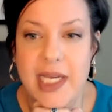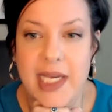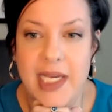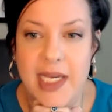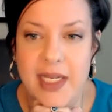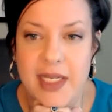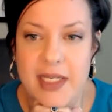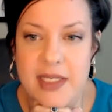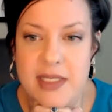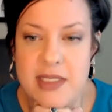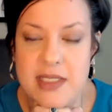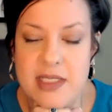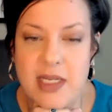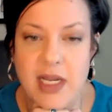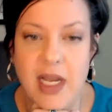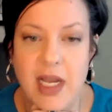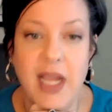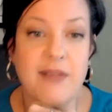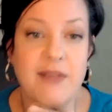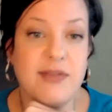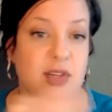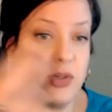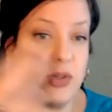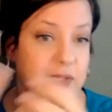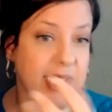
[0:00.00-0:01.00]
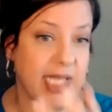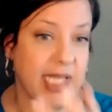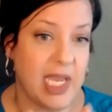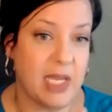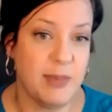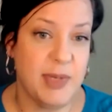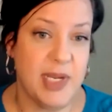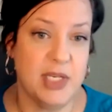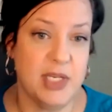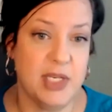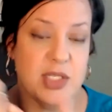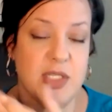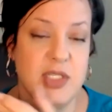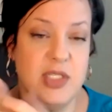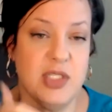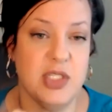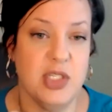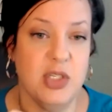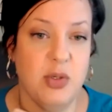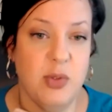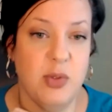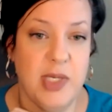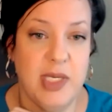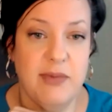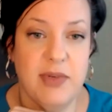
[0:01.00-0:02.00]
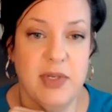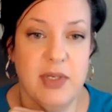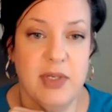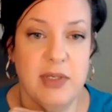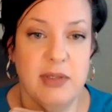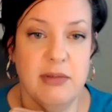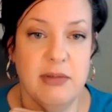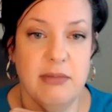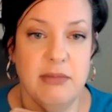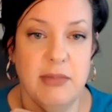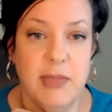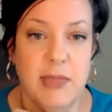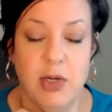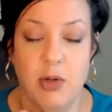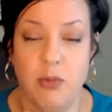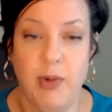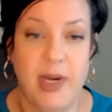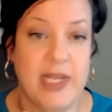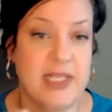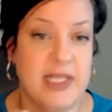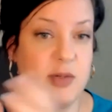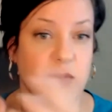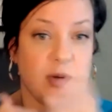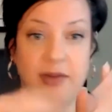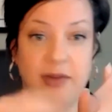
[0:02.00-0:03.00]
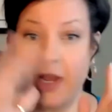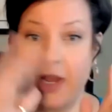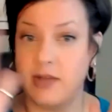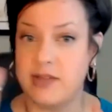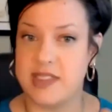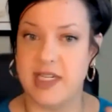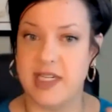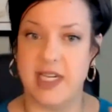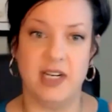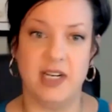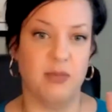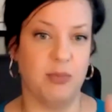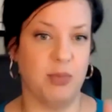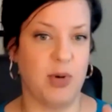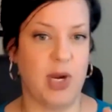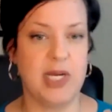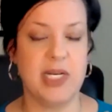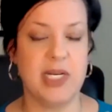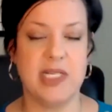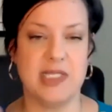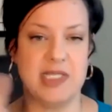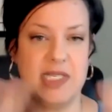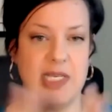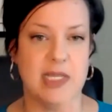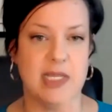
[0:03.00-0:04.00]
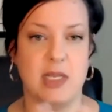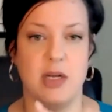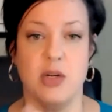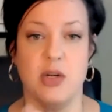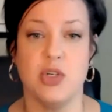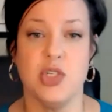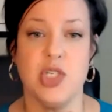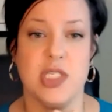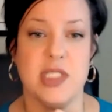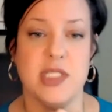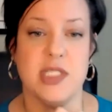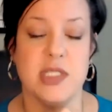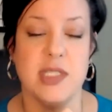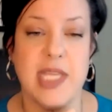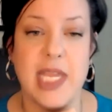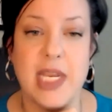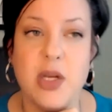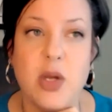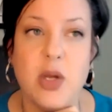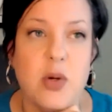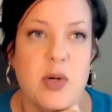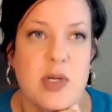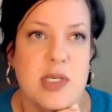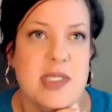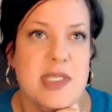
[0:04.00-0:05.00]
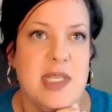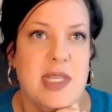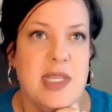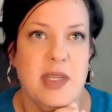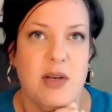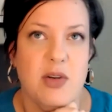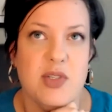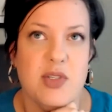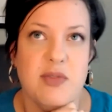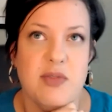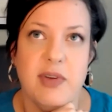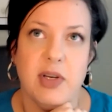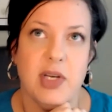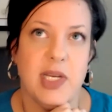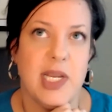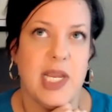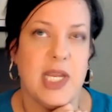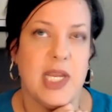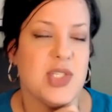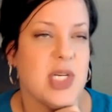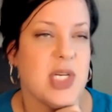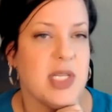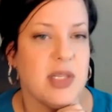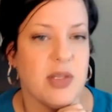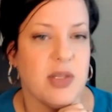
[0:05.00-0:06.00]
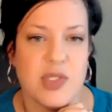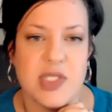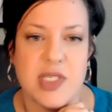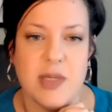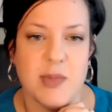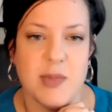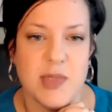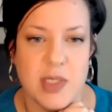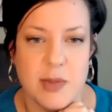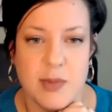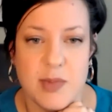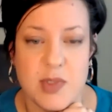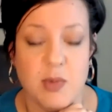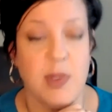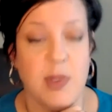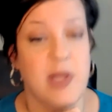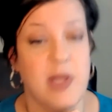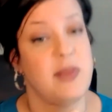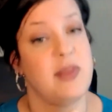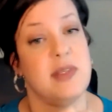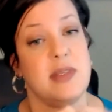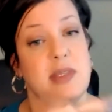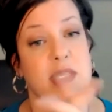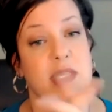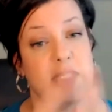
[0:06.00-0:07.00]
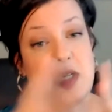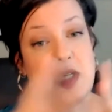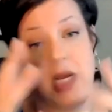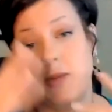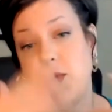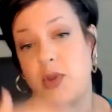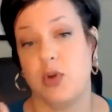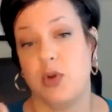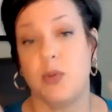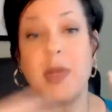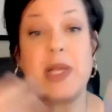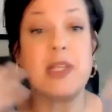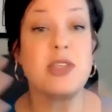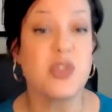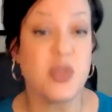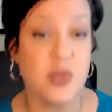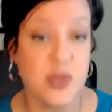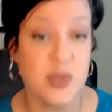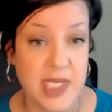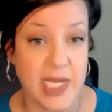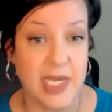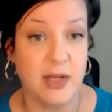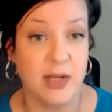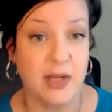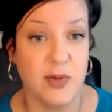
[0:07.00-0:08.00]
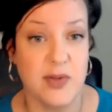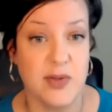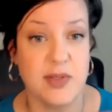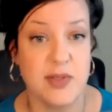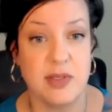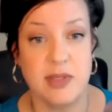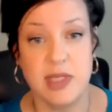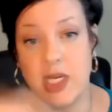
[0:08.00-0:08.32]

And I've certainly had patients too, even, right sort of outside of pregnancy, that are just, they notice that there's variation in their symptoms around the time of their menstrual cycles.